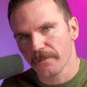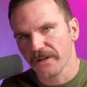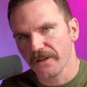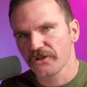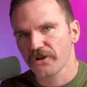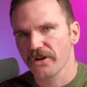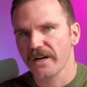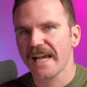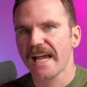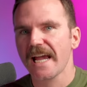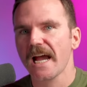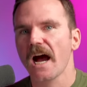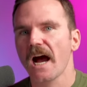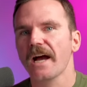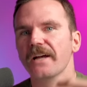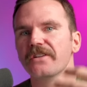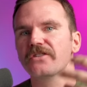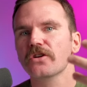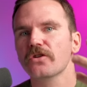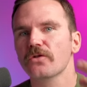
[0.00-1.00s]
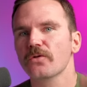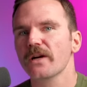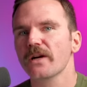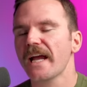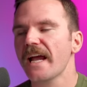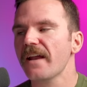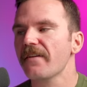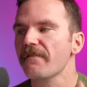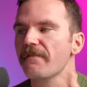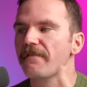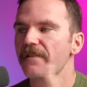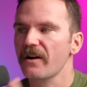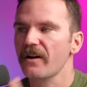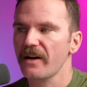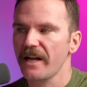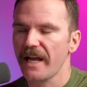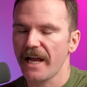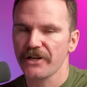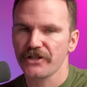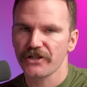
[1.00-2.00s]
Midjourney AI to create
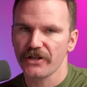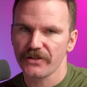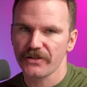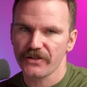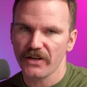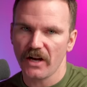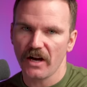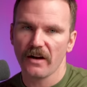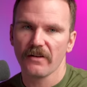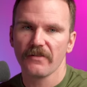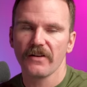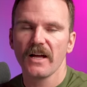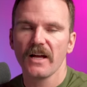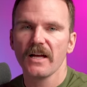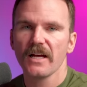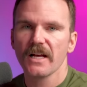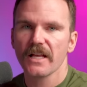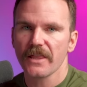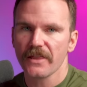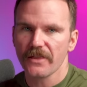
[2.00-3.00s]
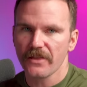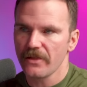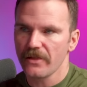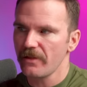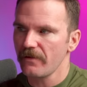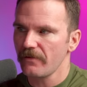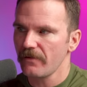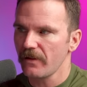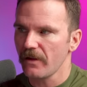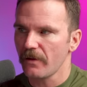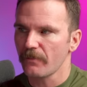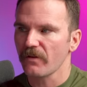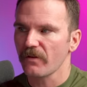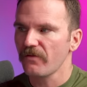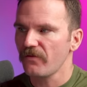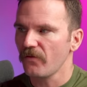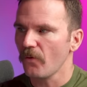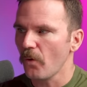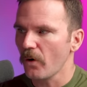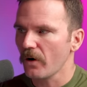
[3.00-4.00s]
variations of number
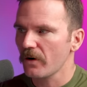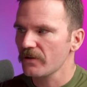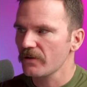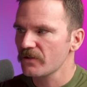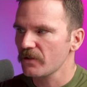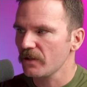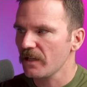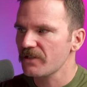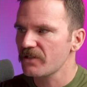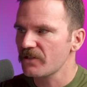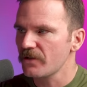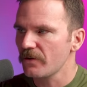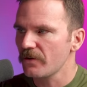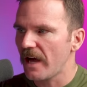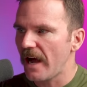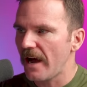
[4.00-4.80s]
4. So let's do